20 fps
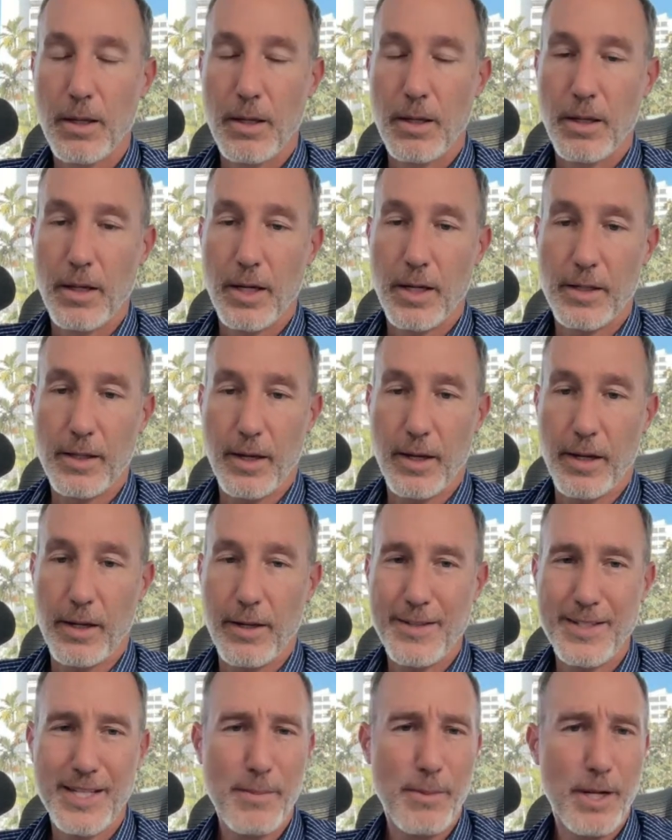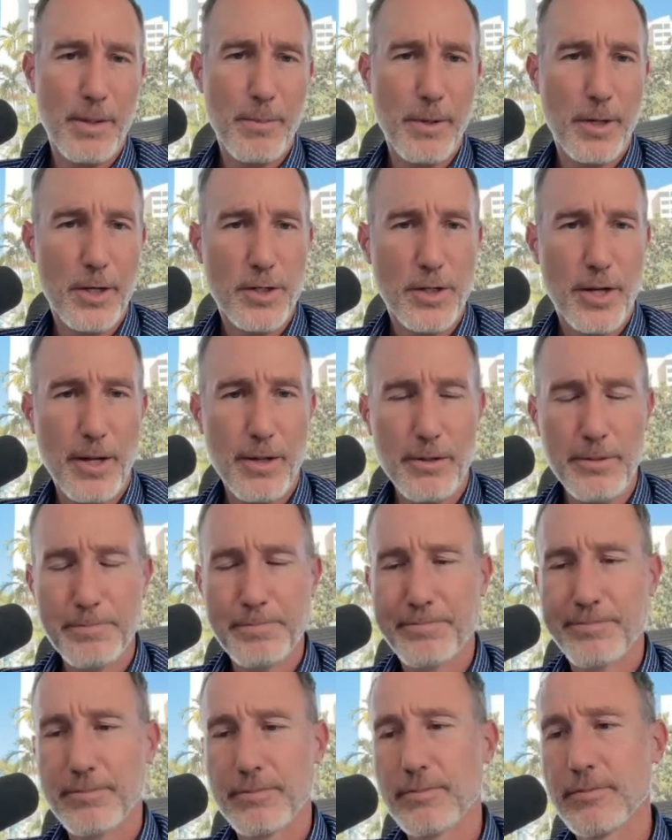And yeah, has anybody been to jail?
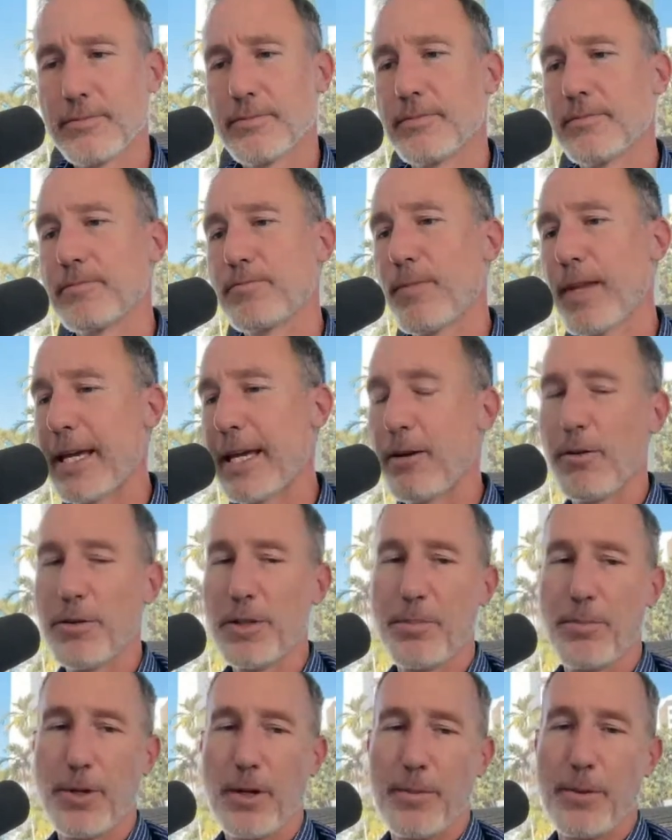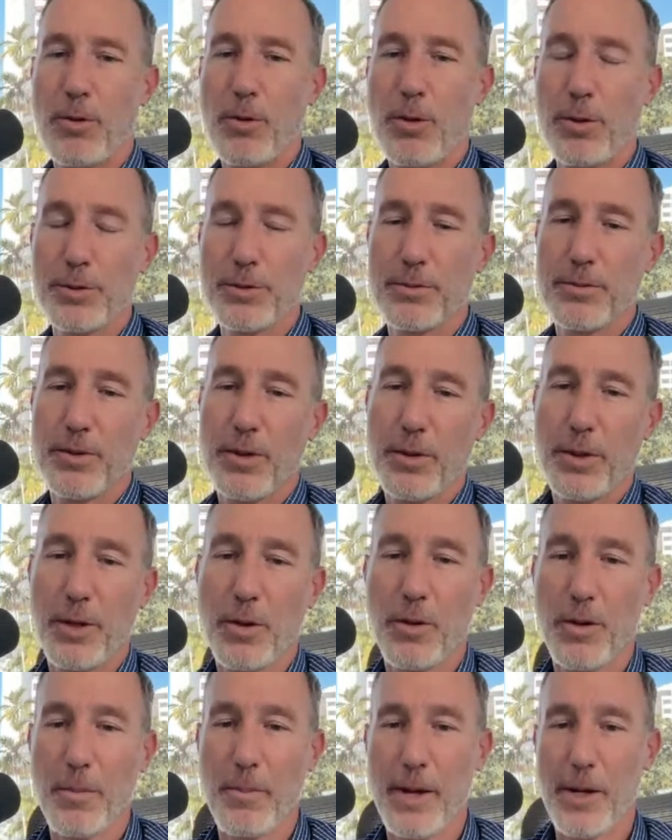Yeah, you don't have to put up the whole the
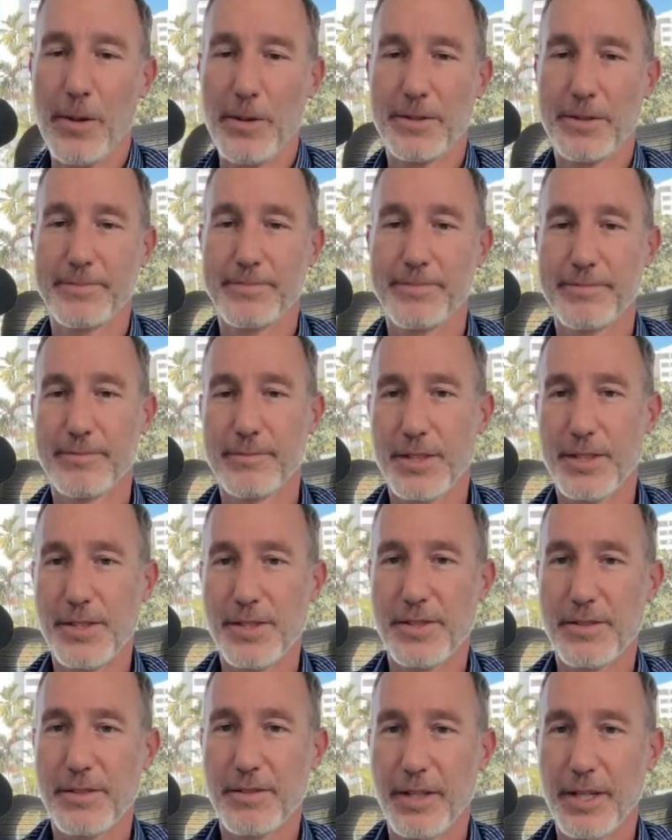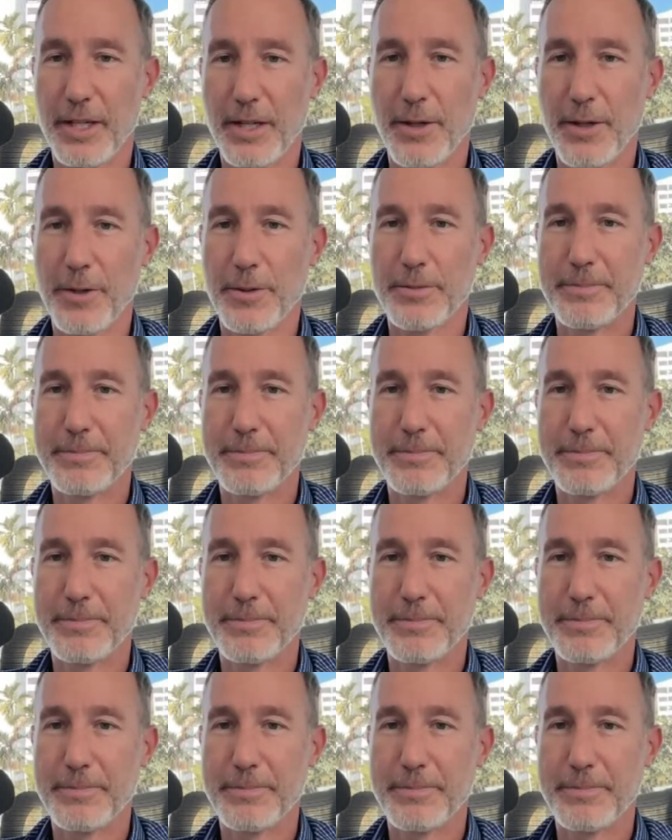whole amount. Just let you know.